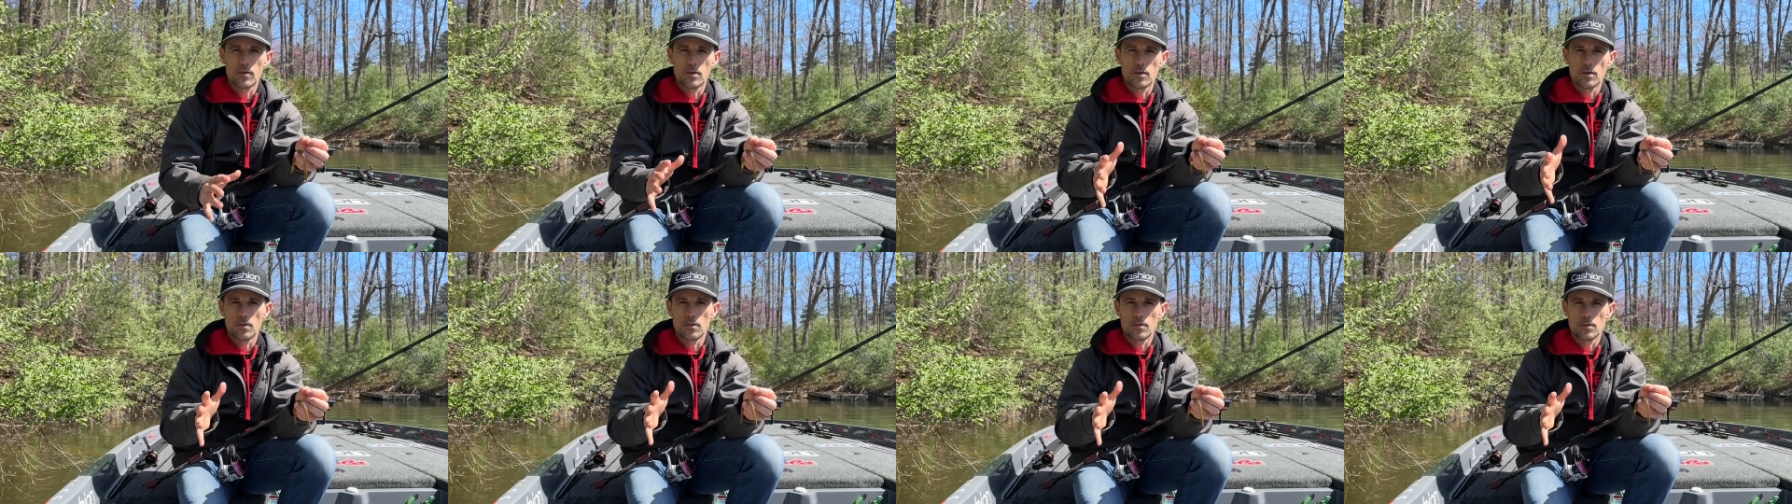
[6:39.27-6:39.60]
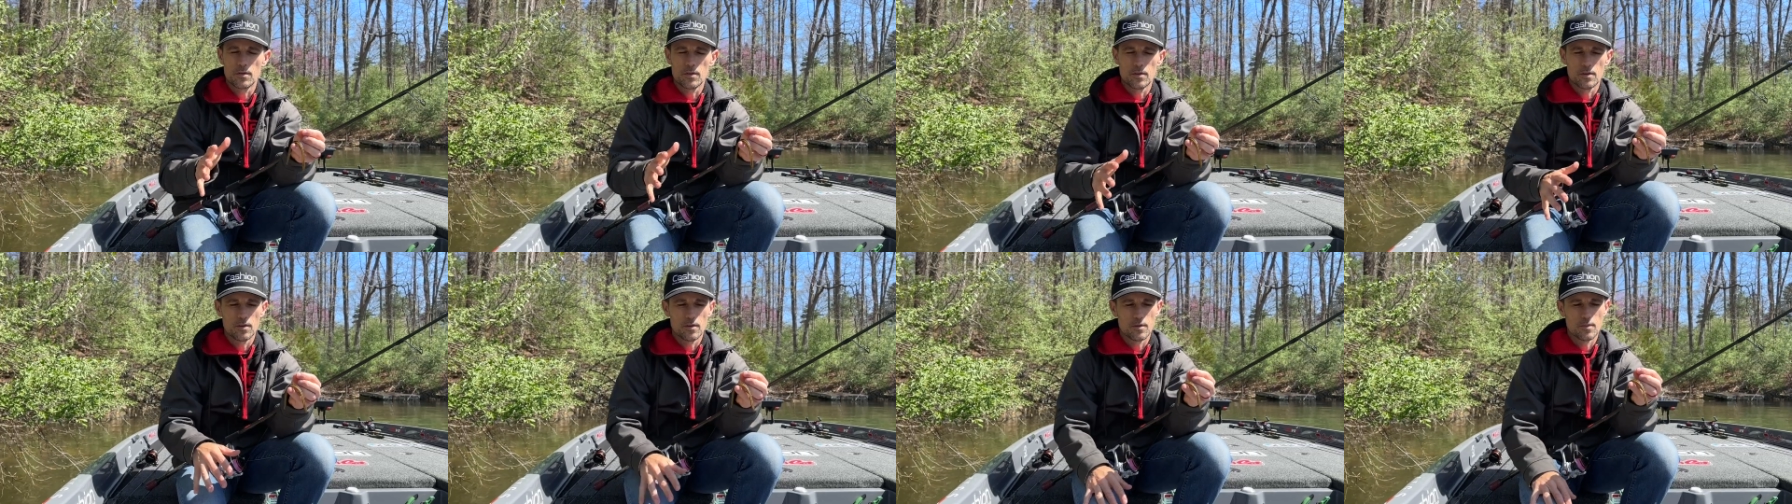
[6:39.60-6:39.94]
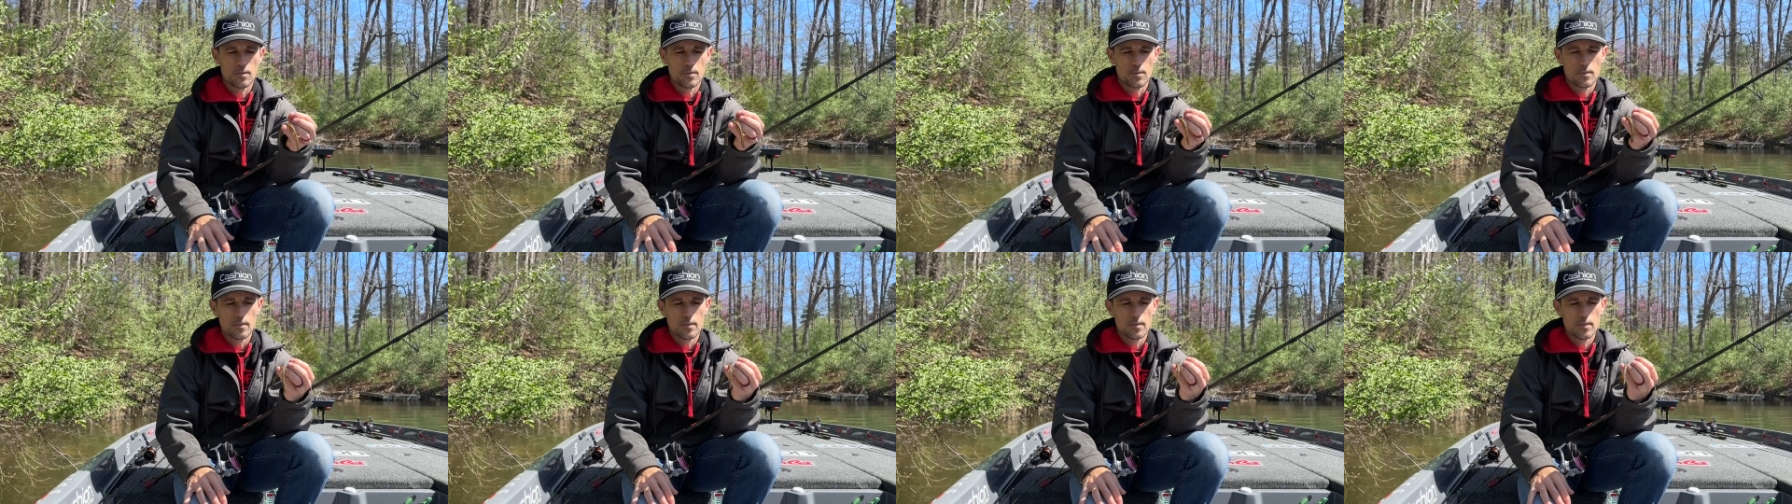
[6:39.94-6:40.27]
your
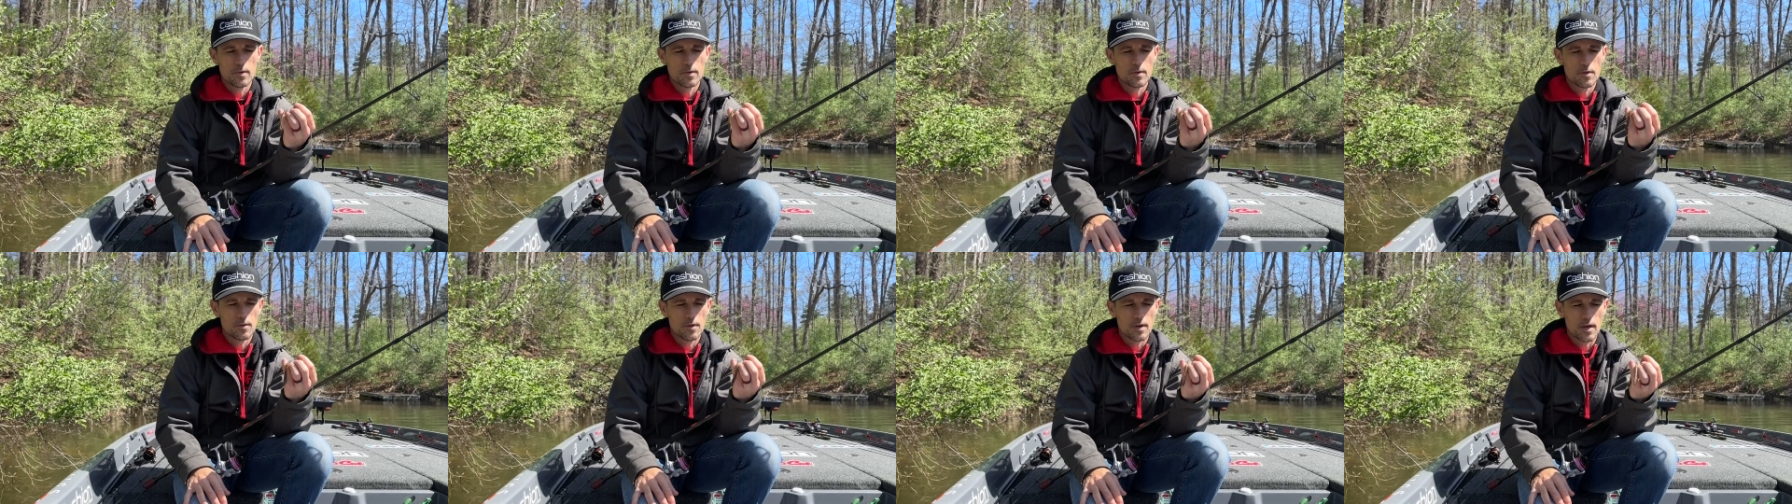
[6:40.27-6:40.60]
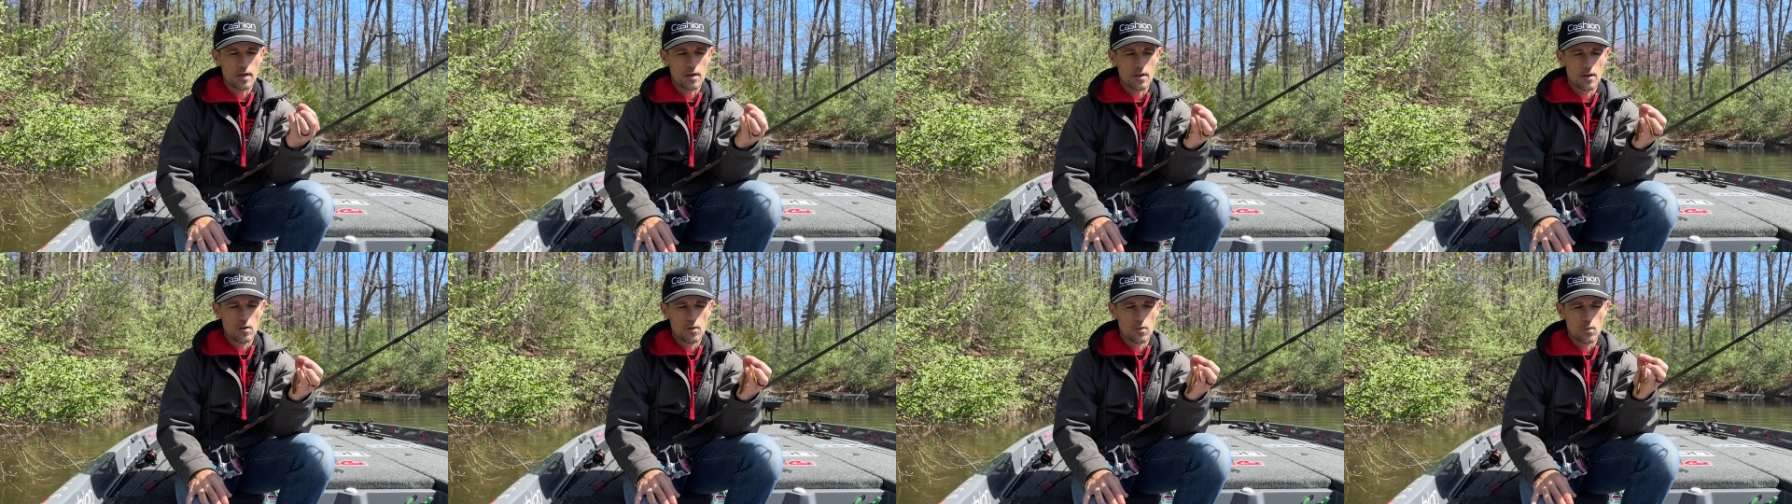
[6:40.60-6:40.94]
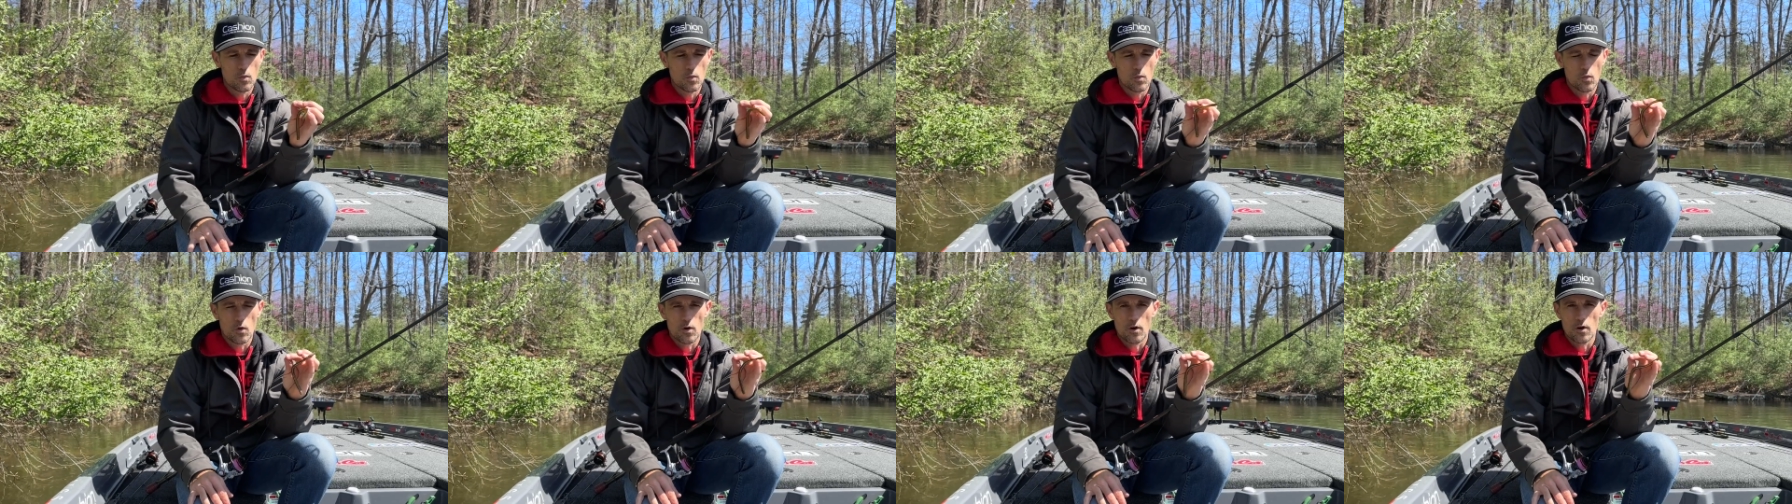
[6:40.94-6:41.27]
Neco
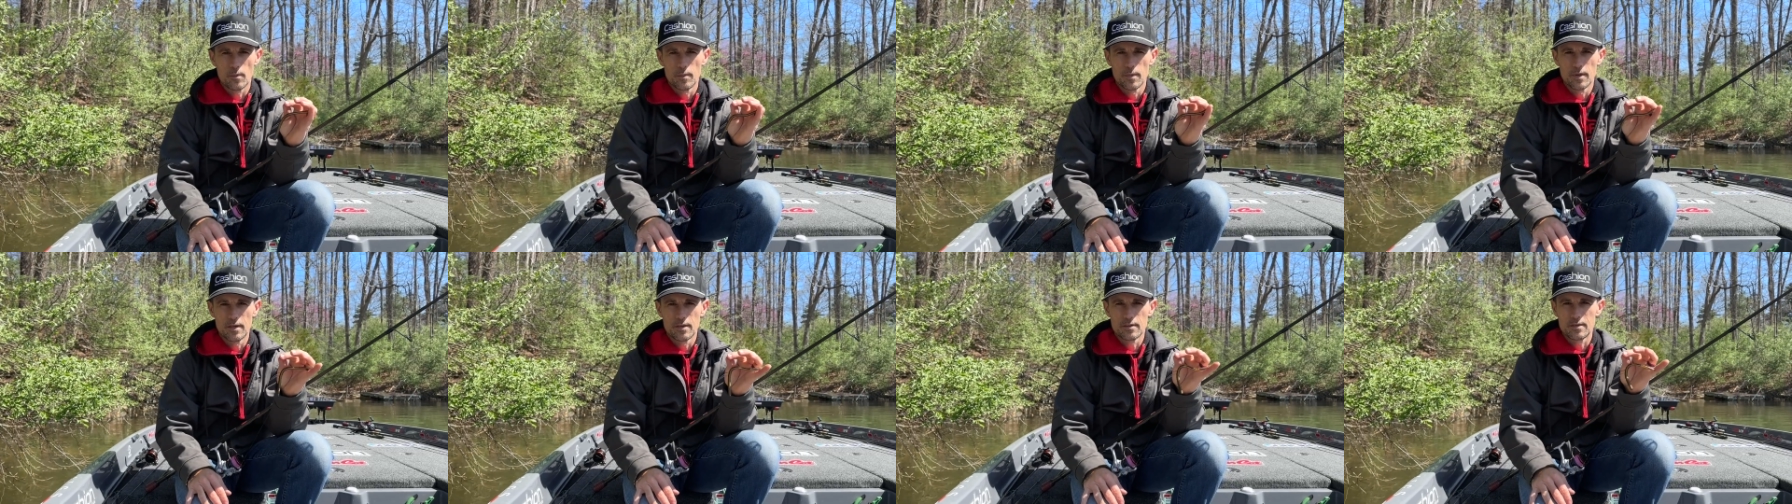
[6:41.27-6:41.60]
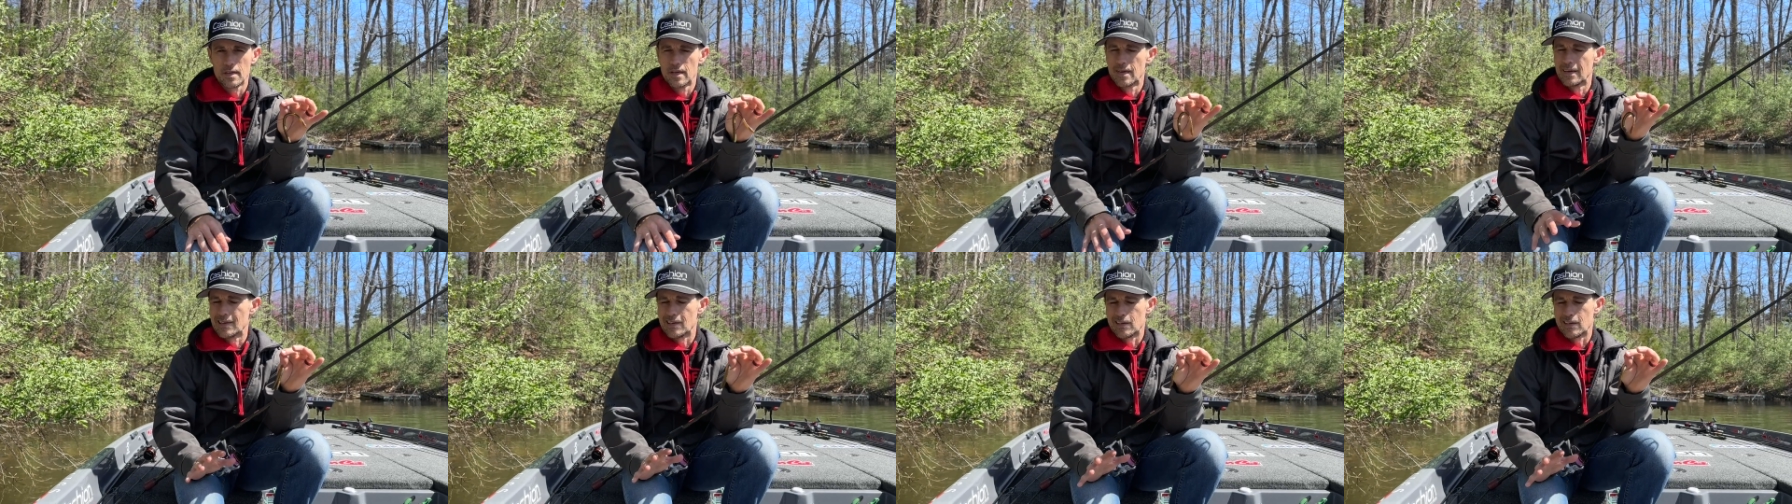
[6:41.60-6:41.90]
worm is,